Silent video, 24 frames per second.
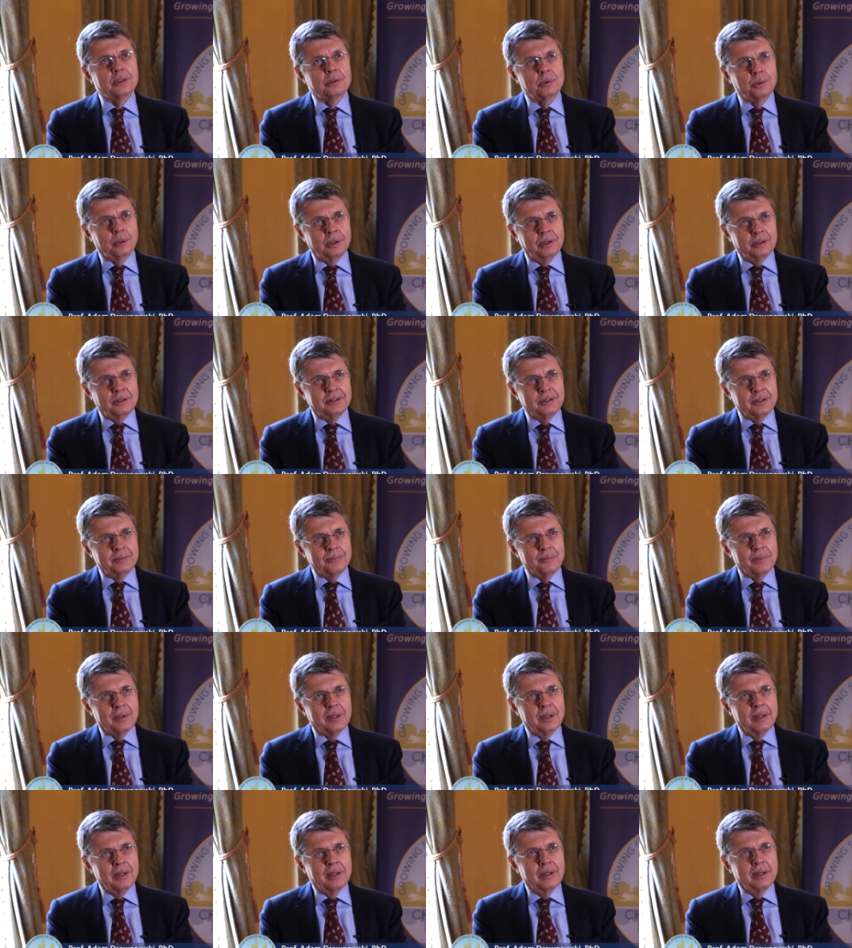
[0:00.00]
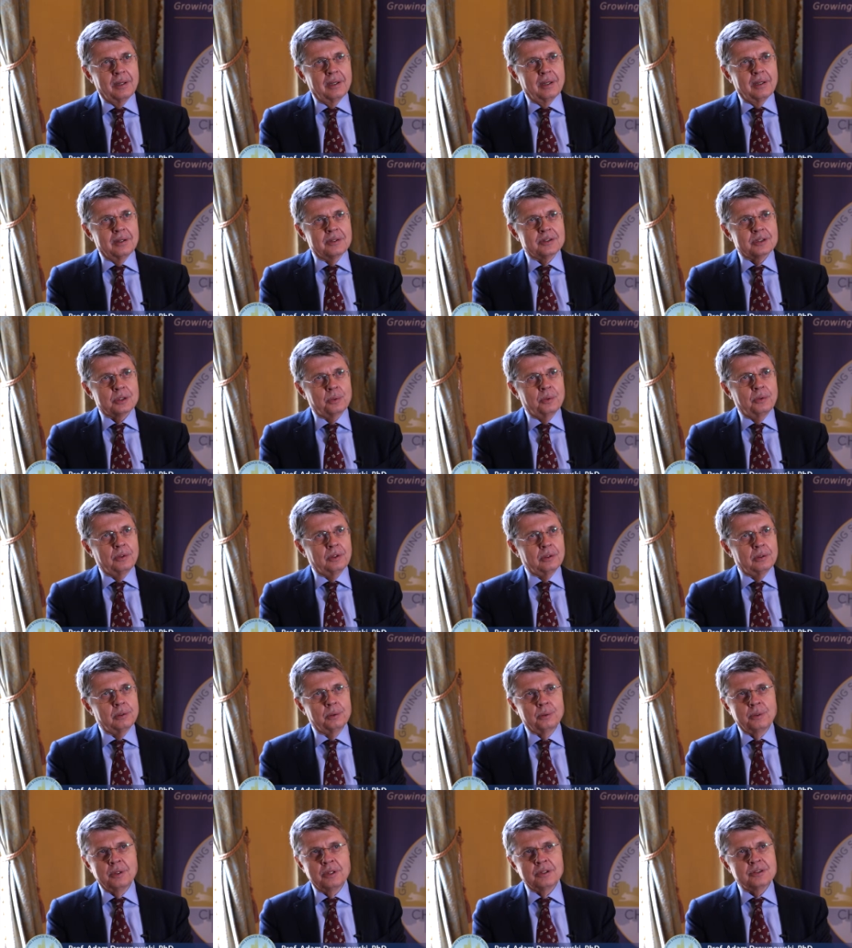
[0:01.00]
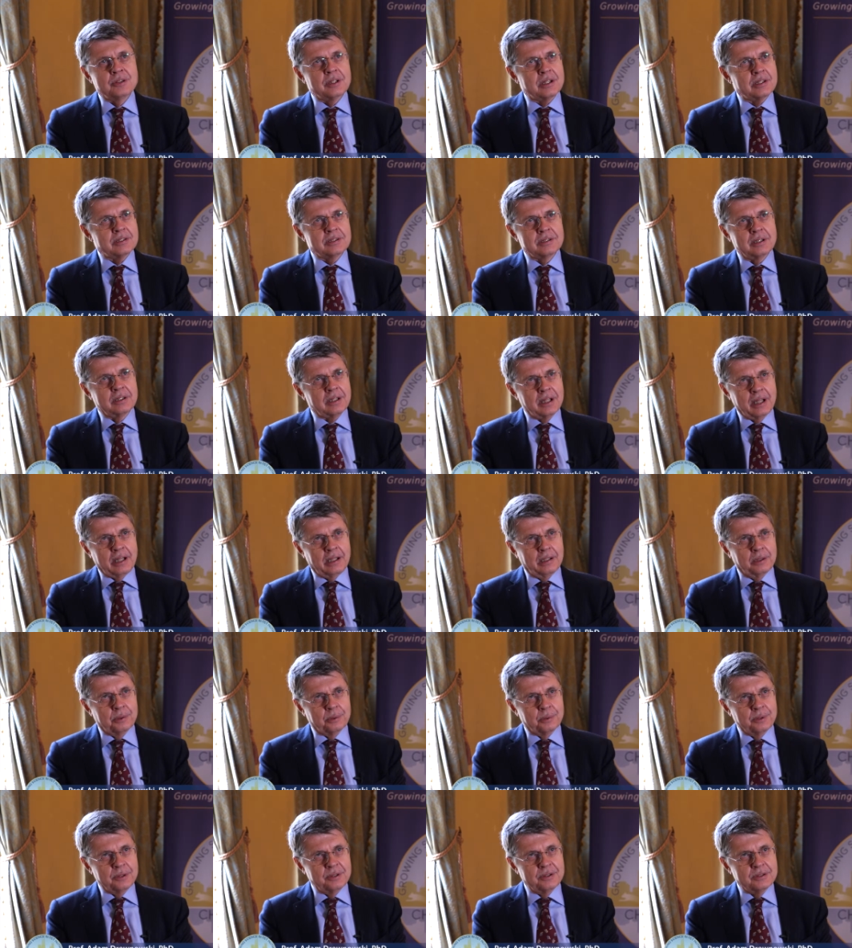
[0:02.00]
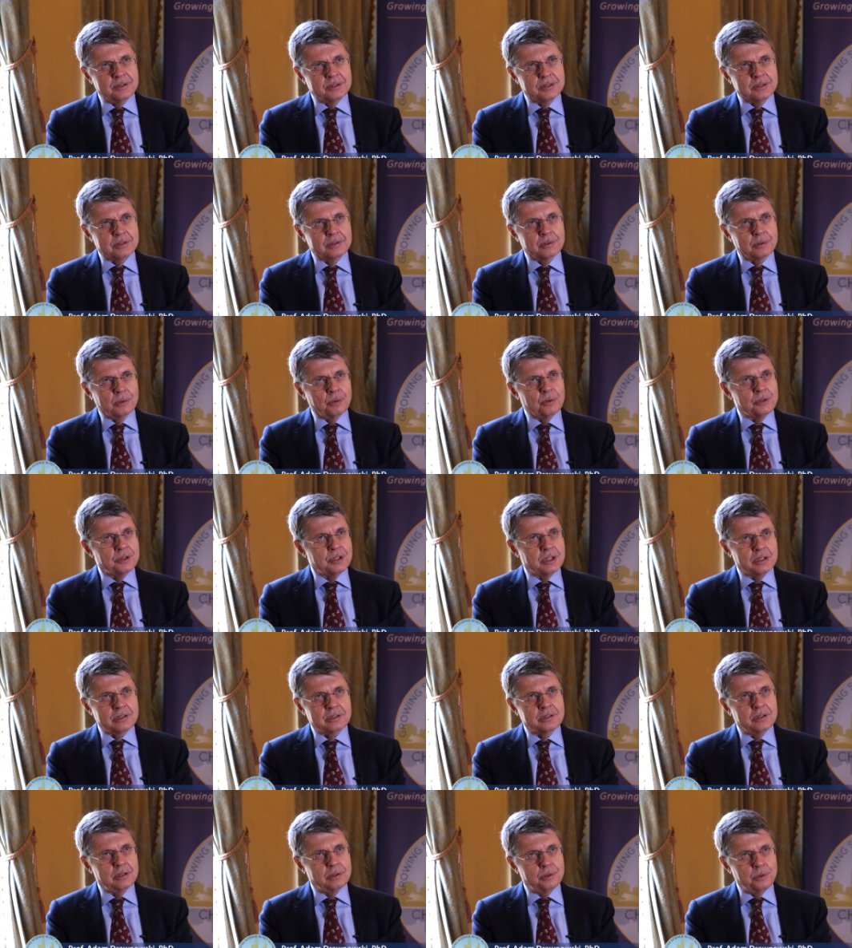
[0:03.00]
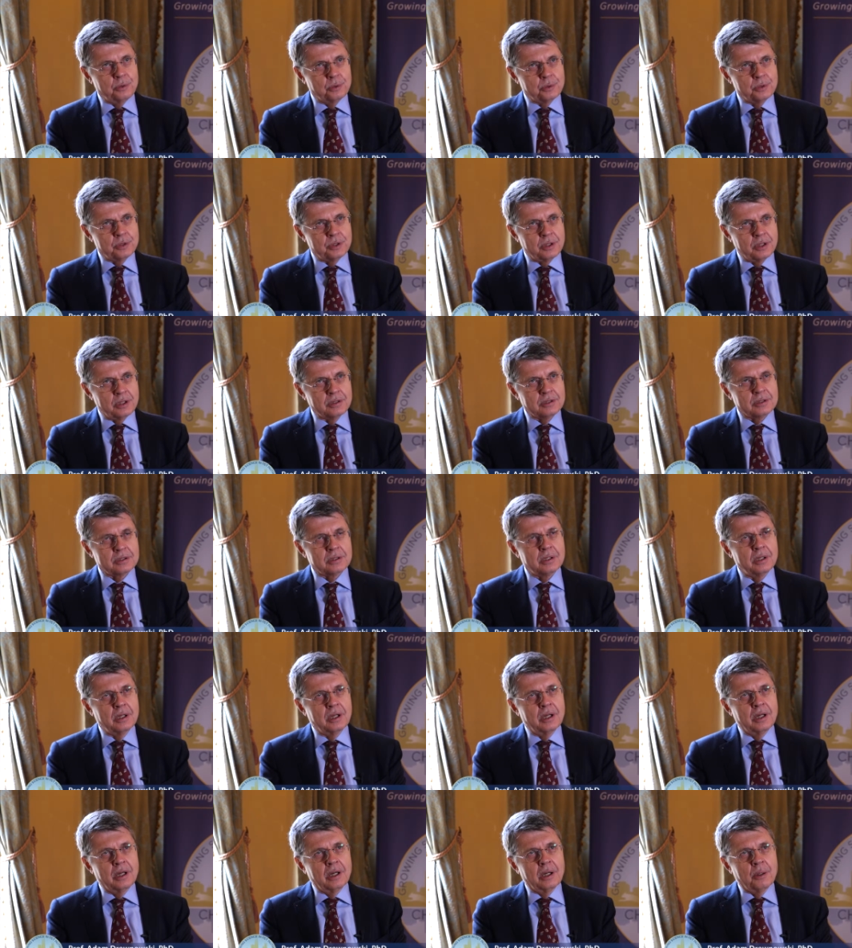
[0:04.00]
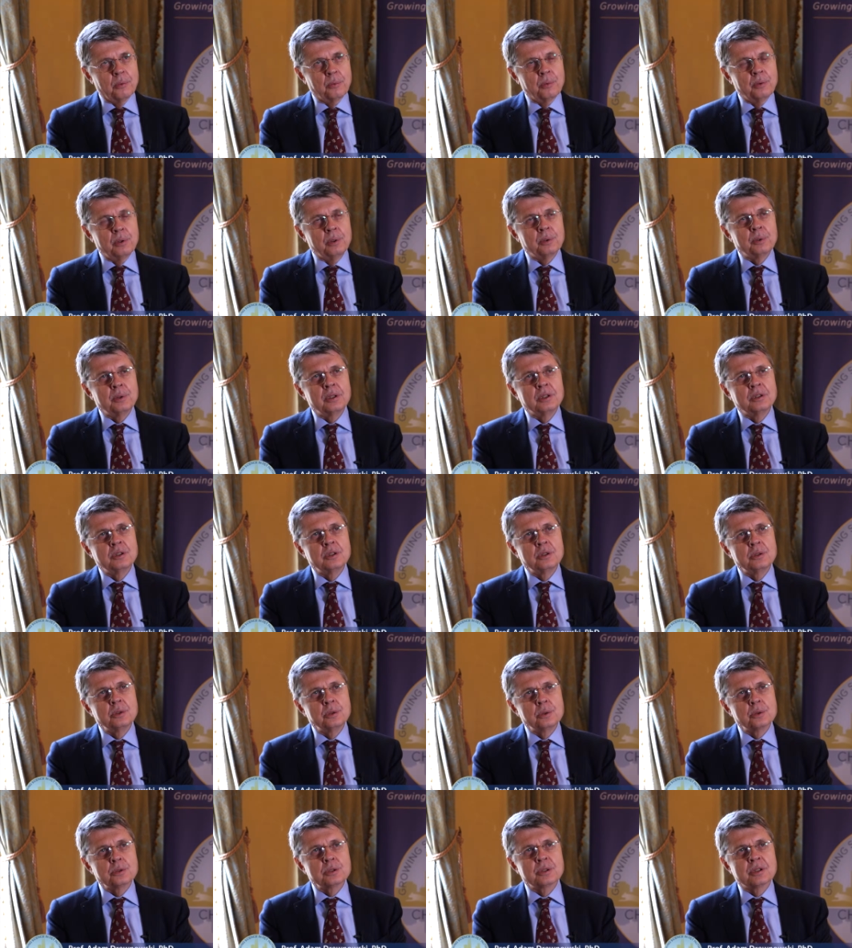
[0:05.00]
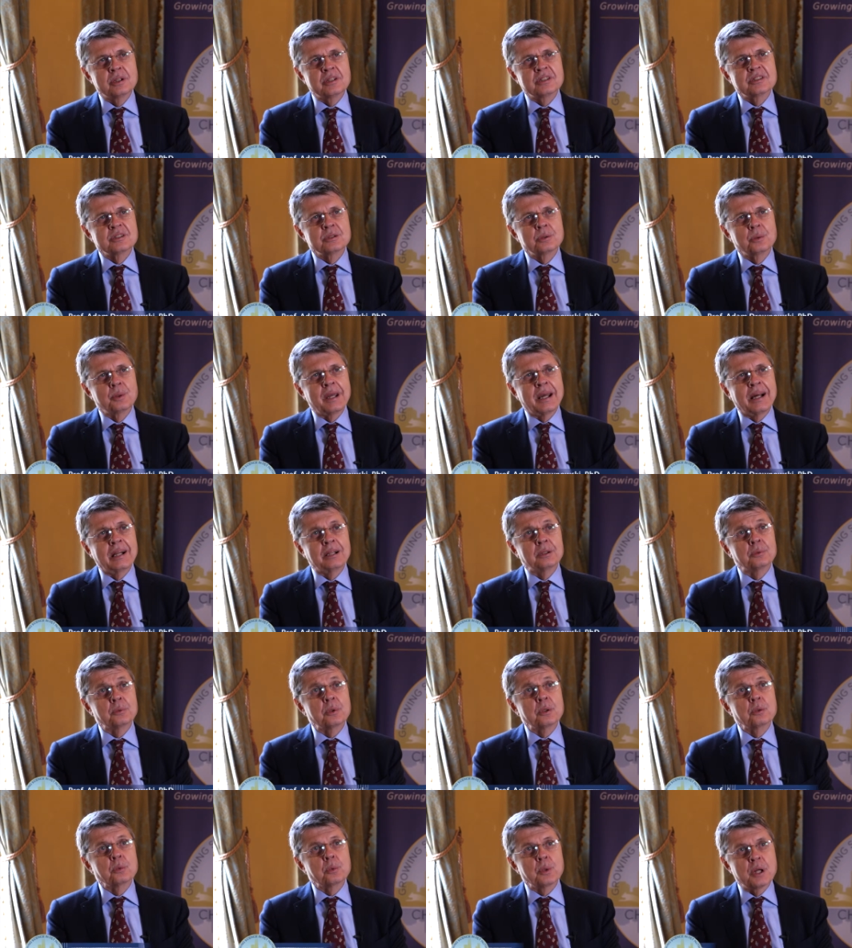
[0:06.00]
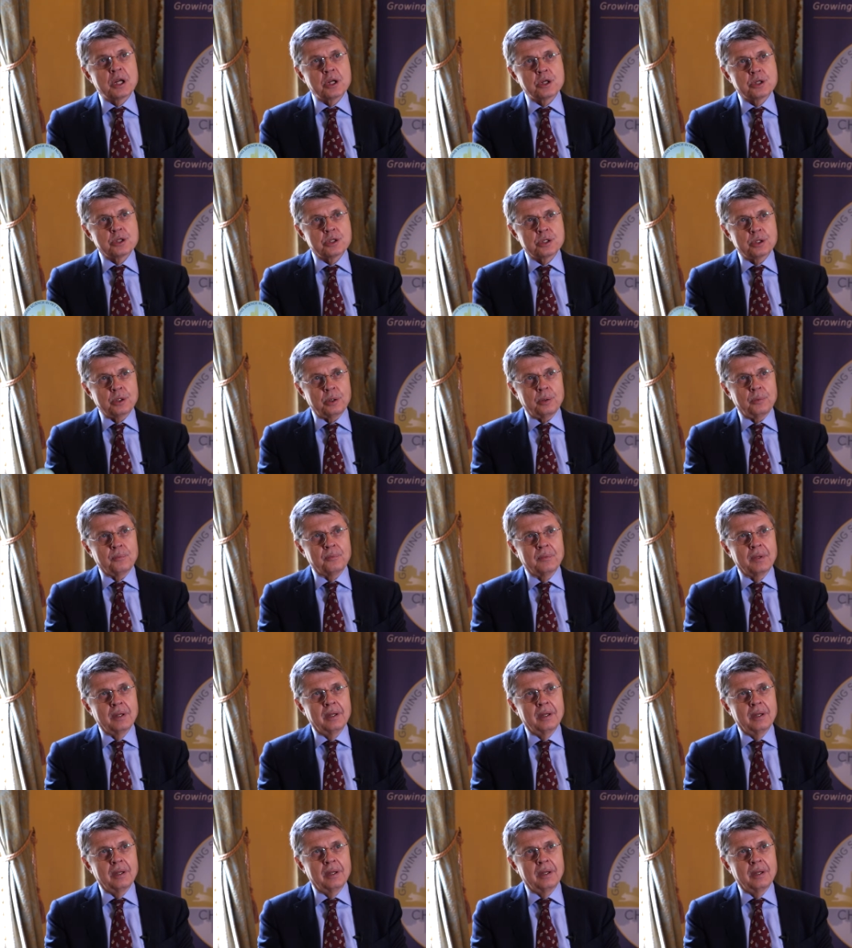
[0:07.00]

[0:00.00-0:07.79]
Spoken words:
quality. So we're not looking just at calories or just at nutrients, we're looking at the nutrients to calorie ratio.